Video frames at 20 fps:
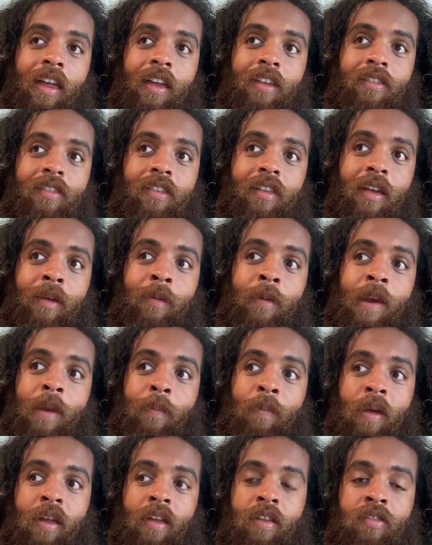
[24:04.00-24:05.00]
guess it
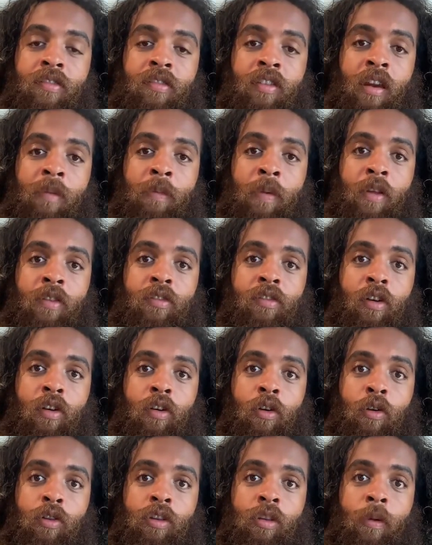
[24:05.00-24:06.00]
depends. It depends
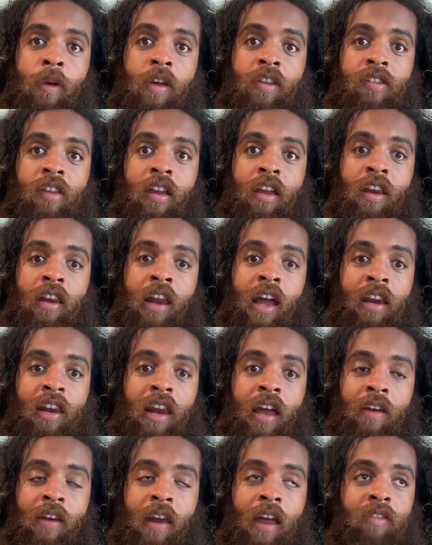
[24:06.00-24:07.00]
on who, because like, like
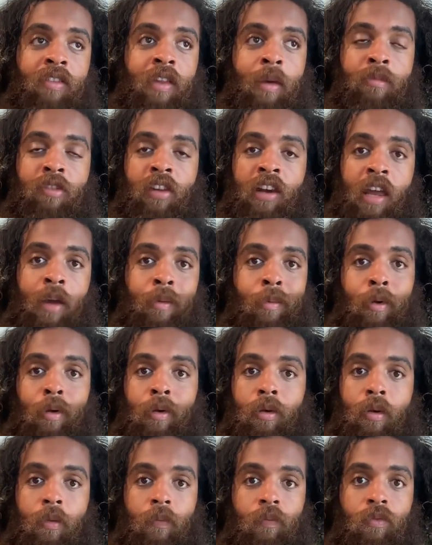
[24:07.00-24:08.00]
like Lifetime is a
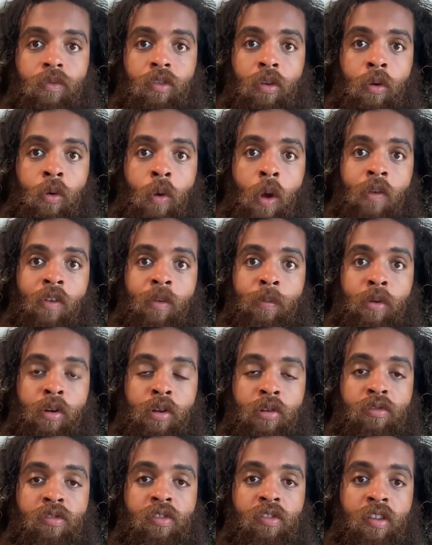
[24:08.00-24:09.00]
network, so whoever
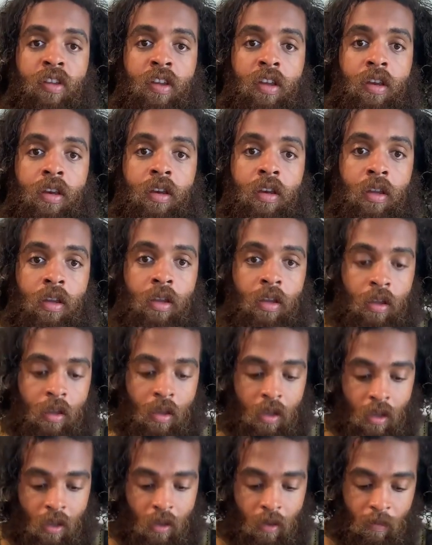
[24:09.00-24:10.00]
produces it,
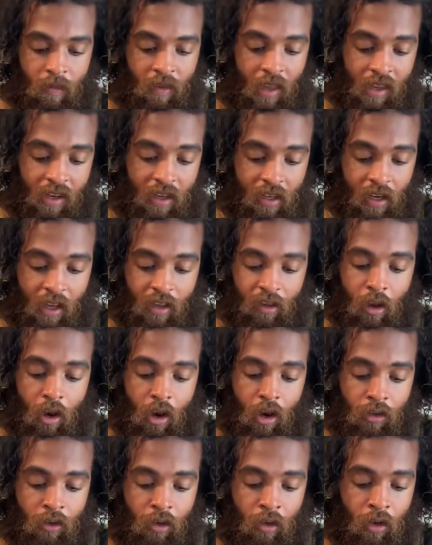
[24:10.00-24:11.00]
technically they're
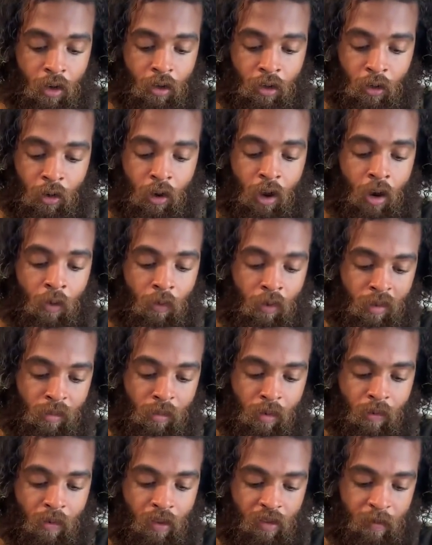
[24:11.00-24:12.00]
all they're, they're all real
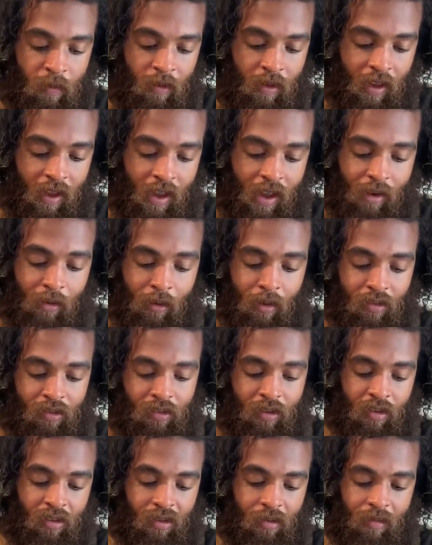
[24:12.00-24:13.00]
movies, but I don't
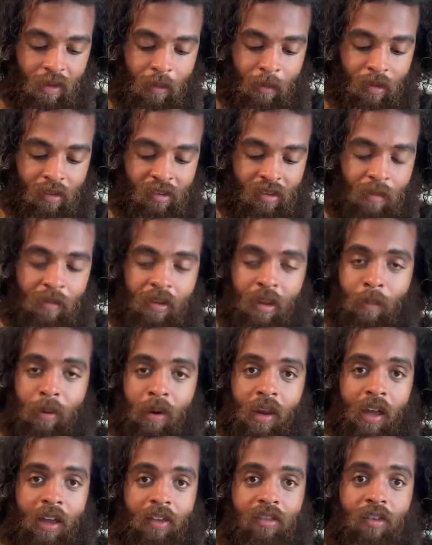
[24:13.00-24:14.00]
consider some of them because some of the
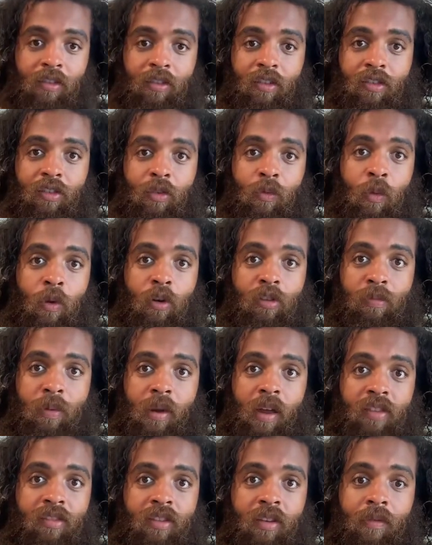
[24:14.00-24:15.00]
plots are just the worst
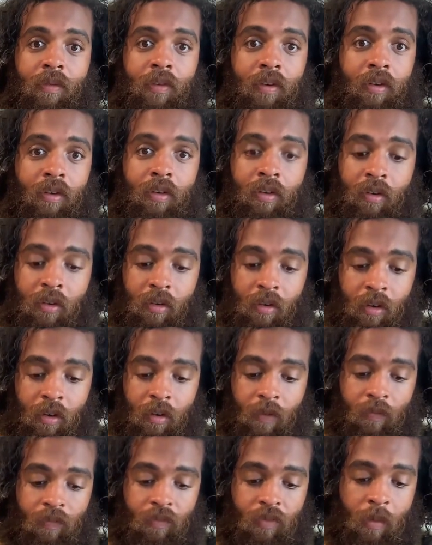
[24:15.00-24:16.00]
plots ever,
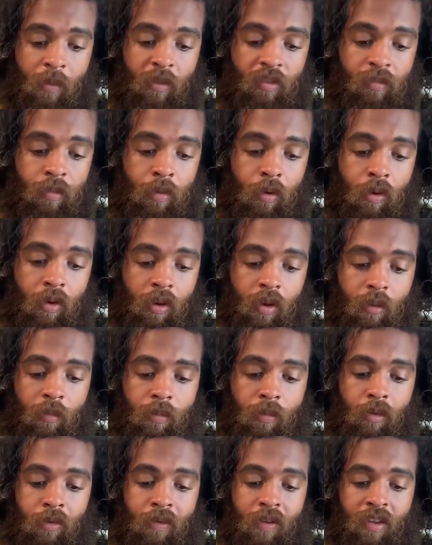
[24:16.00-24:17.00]
most boring
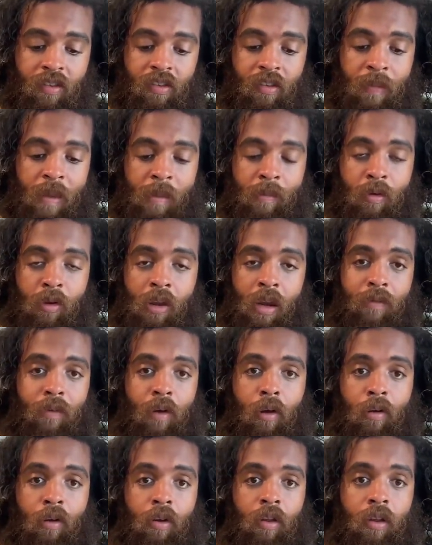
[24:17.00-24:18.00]
movies of people you
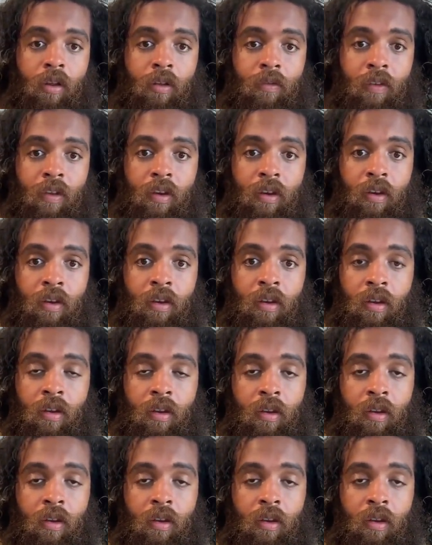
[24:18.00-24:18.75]
never heard of, and